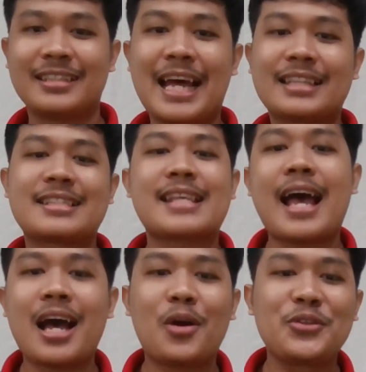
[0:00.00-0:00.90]
That's
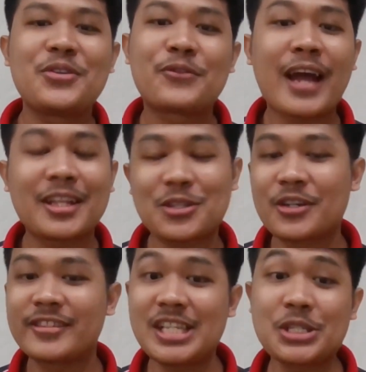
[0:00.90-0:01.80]
how you write
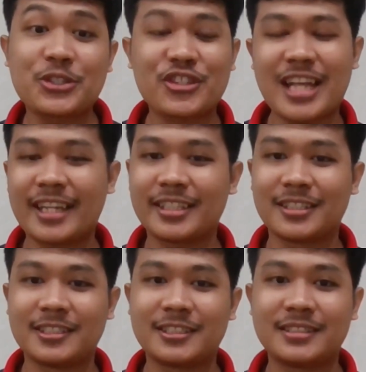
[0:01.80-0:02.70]
your research
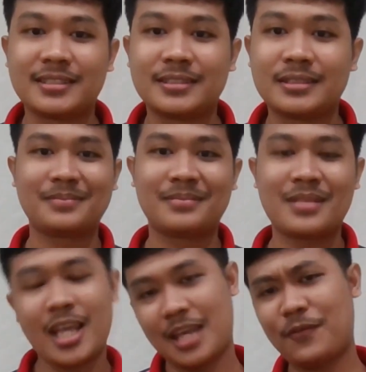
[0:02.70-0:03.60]
title.
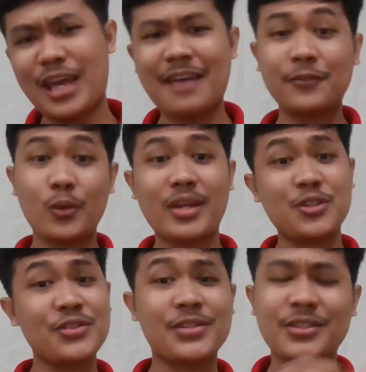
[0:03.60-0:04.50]
If you have
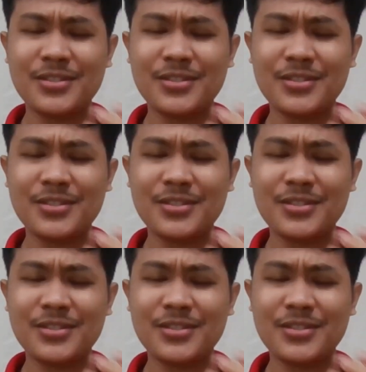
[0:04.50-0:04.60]
questions or